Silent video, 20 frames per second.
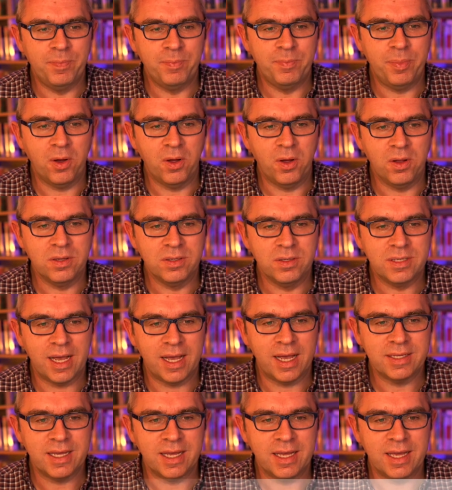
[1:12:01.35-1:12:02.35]
Paul's
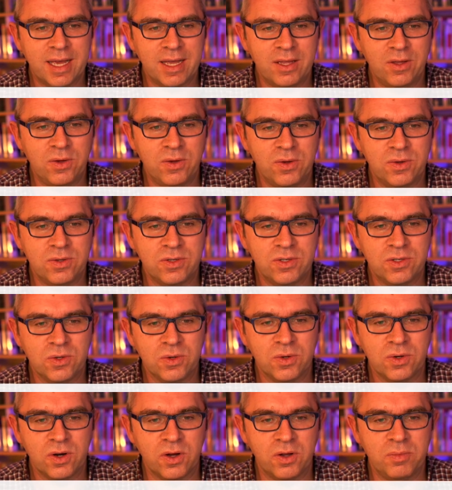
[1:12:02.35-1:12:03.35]
asking, can you
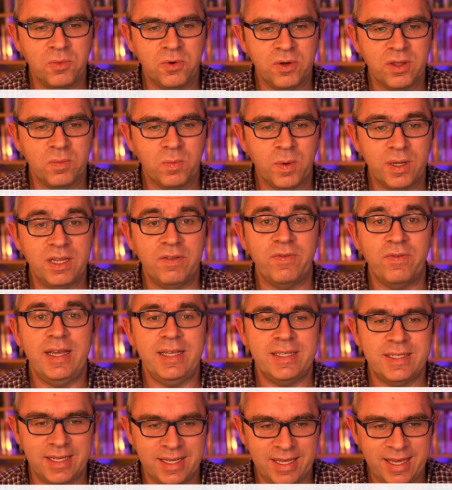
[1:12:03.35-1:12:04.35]
store on more than one
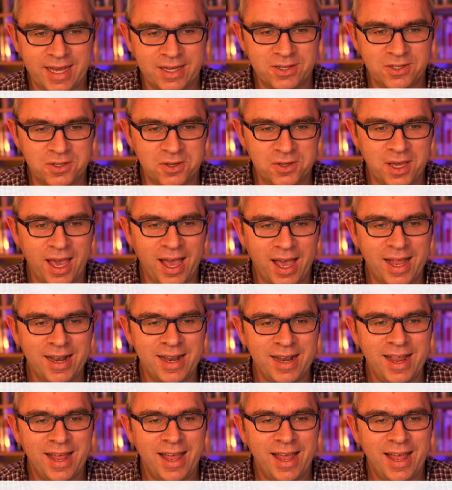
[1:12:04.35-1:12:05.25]
device? Yes, you can.